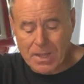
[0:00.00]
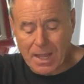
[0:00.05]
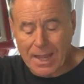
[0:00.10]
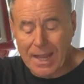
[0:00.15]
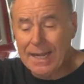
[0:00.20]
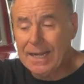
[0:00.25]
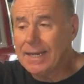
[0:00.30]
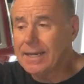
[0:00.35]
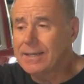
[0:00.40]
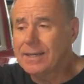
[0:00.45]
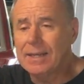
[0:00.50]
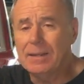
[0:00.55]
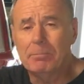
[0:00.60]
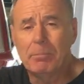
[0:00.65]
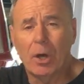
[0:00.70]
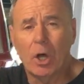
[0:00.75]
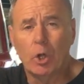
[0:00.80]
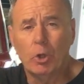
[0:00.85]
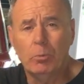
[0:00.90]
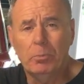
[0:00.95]
LED
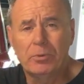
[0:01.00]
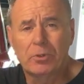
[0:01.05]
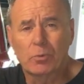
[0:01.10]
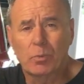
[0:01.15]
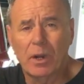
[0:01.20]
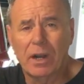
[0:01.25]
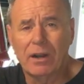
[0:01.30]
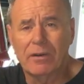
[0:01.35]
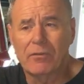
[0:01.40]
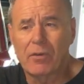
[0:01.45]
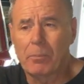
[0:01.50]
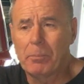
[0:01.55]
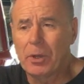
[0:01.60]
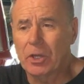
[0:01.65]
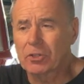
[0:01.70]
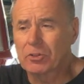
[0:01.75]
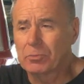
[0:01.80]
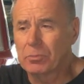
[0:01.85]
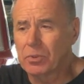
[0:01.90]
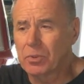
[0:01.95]
bulbs wherever
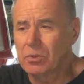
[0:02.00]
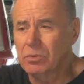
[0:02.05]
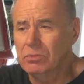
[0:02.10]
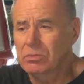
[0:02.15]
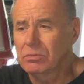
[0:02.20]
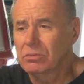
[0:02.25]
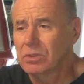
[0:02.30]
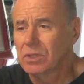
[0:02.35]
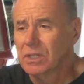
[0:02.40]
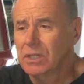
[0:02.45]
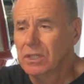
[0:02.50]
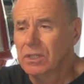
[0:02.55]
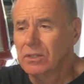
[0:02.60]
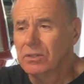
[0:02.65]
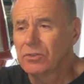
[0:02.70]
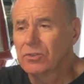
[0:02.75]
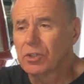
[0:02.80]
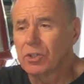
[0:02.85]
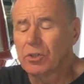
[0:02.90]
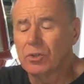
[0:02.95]
possible
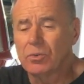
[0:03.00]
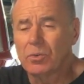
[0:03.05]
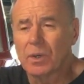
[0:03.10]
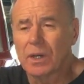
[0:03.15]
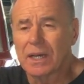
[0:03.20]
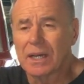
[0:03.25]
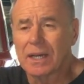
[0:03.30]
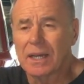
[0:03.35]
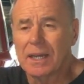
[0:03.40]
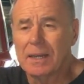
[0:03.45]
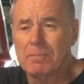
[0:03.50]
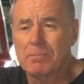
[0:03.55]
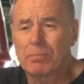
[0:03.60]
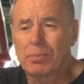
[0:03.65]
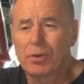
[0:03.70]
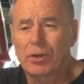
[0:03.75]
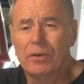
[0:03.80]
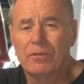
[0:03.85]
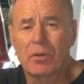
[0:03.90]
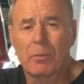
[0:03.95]
to
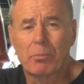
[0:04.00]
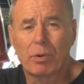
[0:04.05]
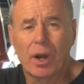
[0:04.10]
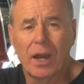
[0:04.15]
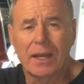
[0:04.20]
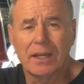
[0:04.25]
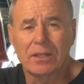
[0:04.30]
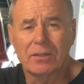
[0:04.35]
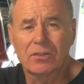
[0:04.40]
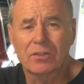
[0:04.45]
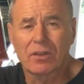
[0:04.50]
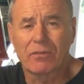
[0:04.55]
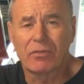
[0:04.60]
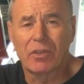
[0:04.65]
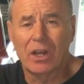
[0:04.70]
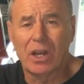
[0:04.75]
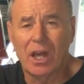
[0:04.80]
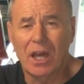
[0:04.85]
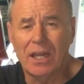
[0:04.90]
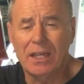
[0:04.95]
improve the brightness of the
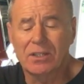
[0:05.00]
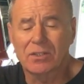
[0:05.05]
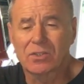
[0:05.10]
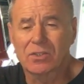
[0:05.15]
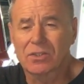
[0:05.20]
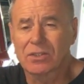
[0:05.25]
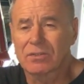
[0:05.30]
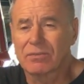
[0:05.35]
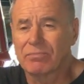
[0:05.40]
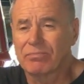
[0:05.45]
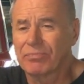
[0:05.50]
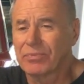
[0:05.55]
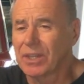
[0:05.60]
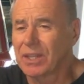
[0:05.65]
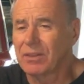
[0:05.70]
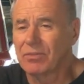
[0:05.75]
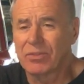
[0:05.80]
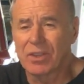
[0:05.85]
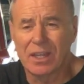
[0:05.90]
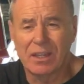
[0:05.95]
lights,
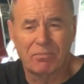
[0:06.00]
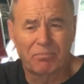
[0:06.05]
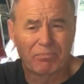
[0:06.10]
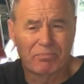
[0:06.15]
the